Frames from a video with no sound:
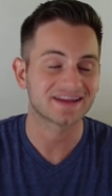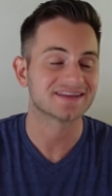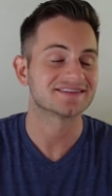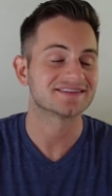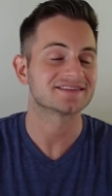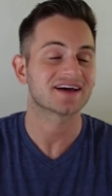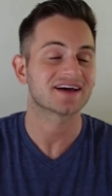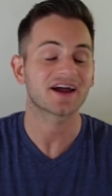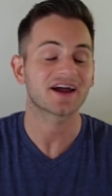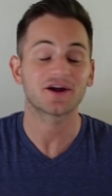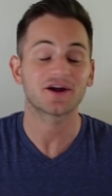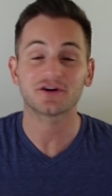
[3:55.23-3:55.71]

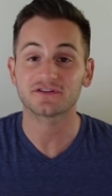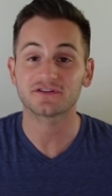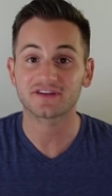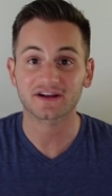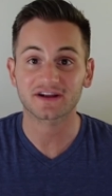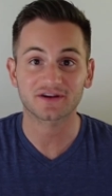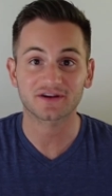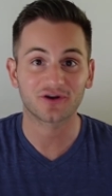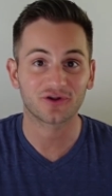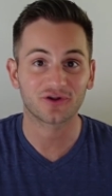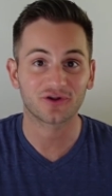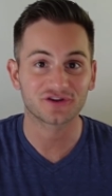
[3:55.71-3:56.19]
entire
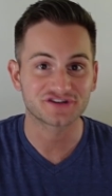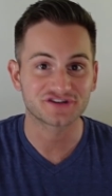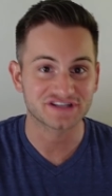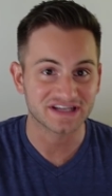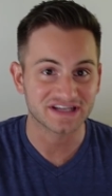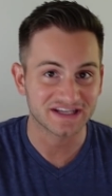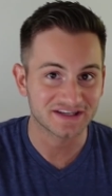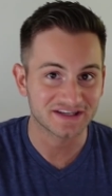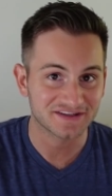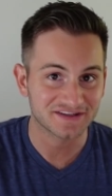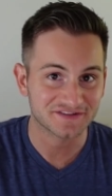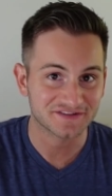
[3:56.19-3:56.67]
technology
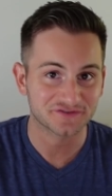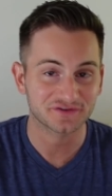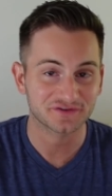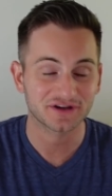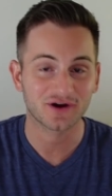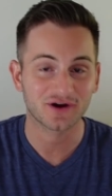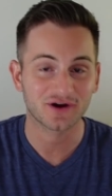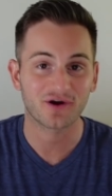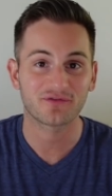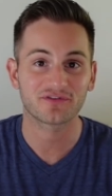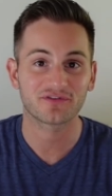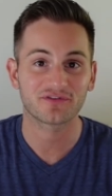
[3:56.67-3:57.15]

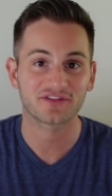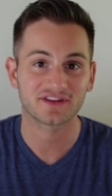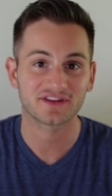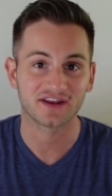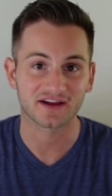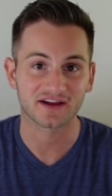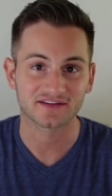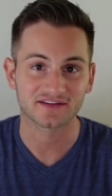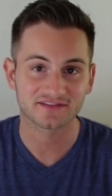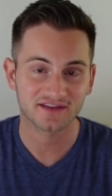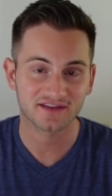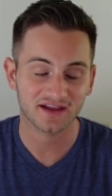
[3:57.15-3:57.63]
industry over the
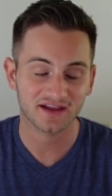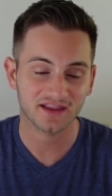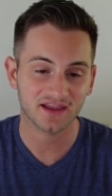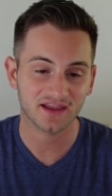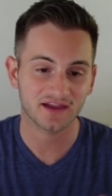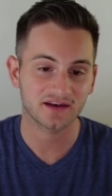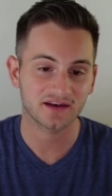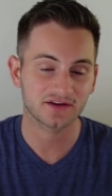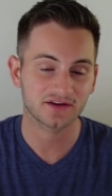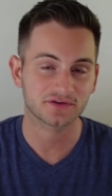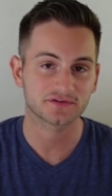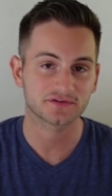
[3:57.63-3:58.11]
next
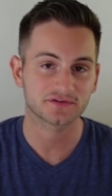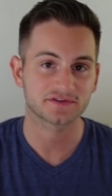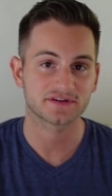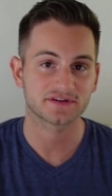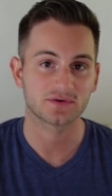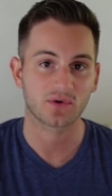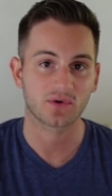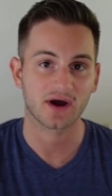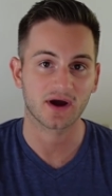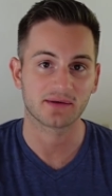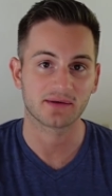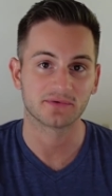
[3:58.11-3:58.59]
decade. You'll see
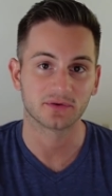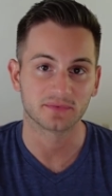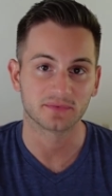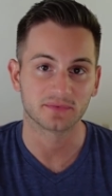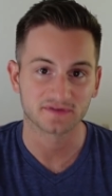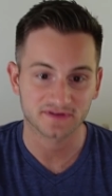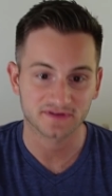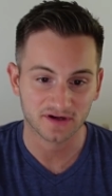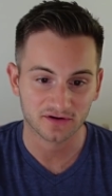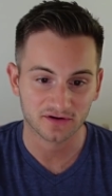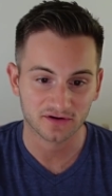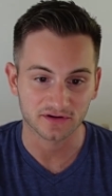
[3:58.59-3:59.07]
why
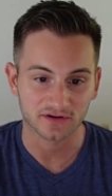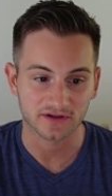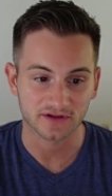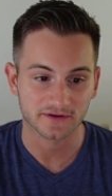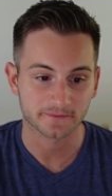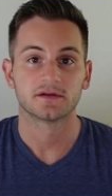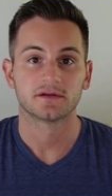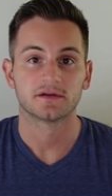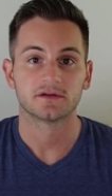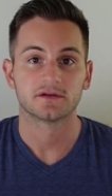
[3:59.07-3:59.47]
momentarily.